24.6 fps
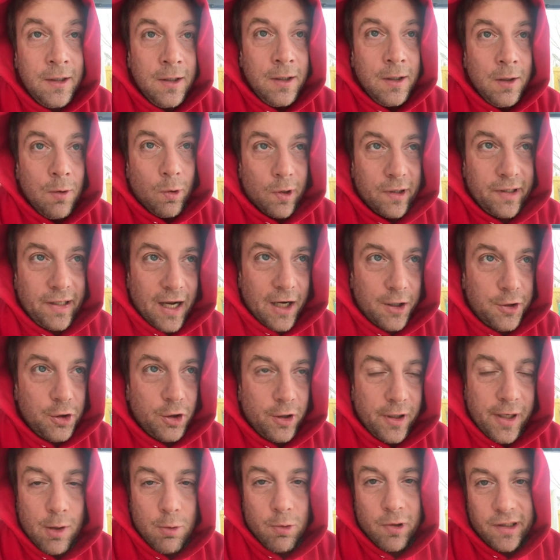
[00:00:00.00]
was
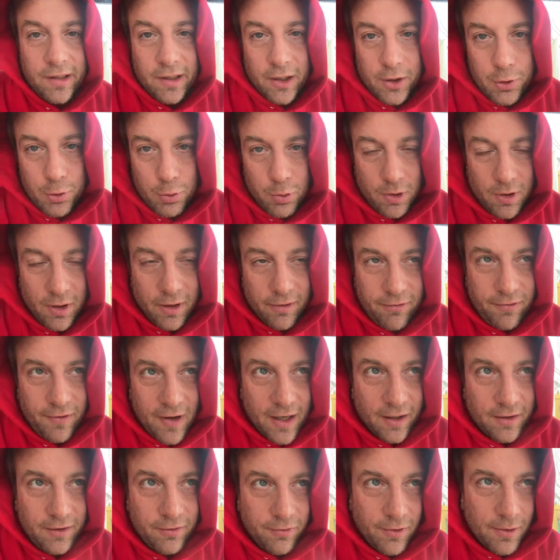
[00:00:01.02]
actually a residual
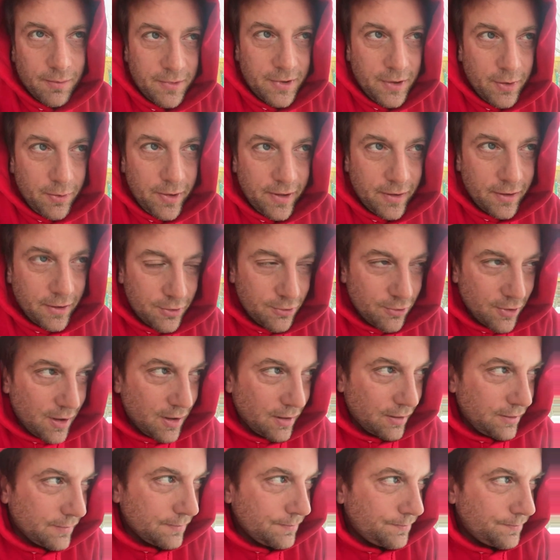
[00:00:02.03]
effect from doing the drug